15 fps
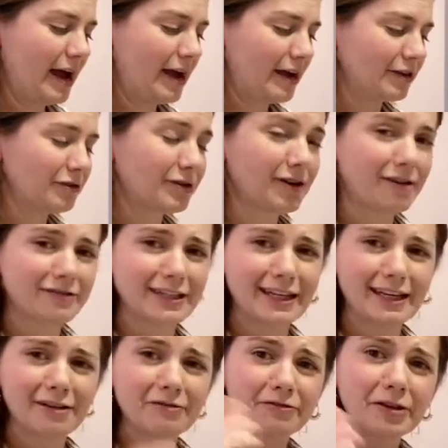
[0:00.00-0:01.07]
You can often
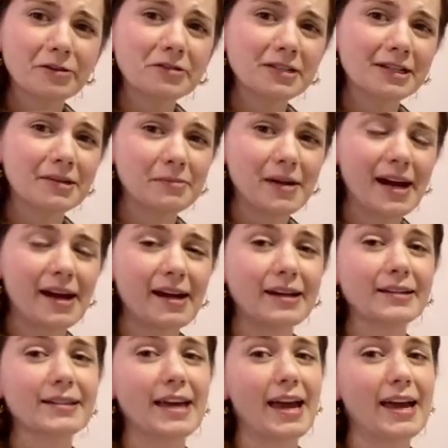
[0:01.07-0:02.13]
get it frozen in
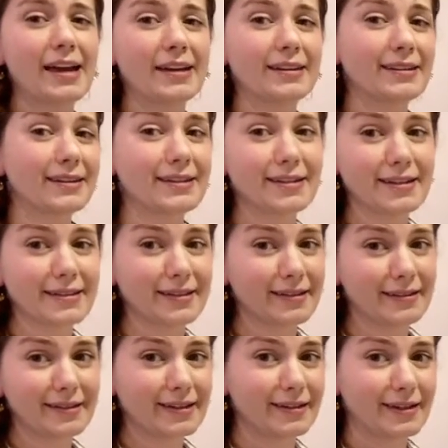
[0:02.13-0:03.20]
bags, and it
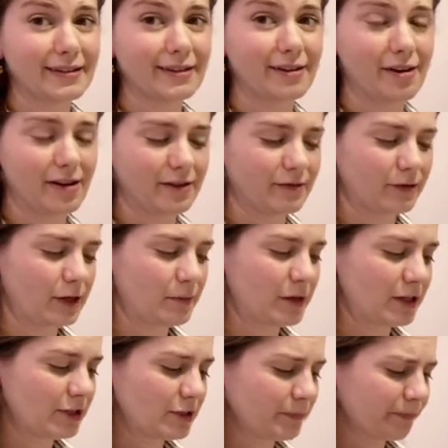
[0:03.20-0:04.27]
doesn't cost very
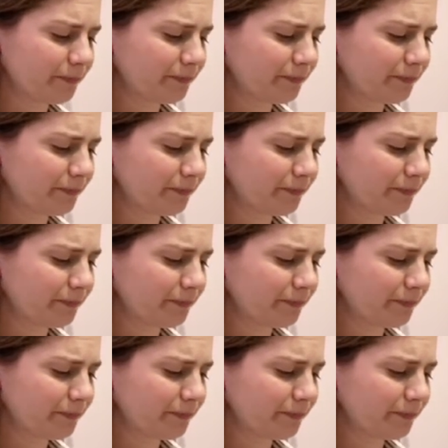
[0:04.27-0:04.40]
much.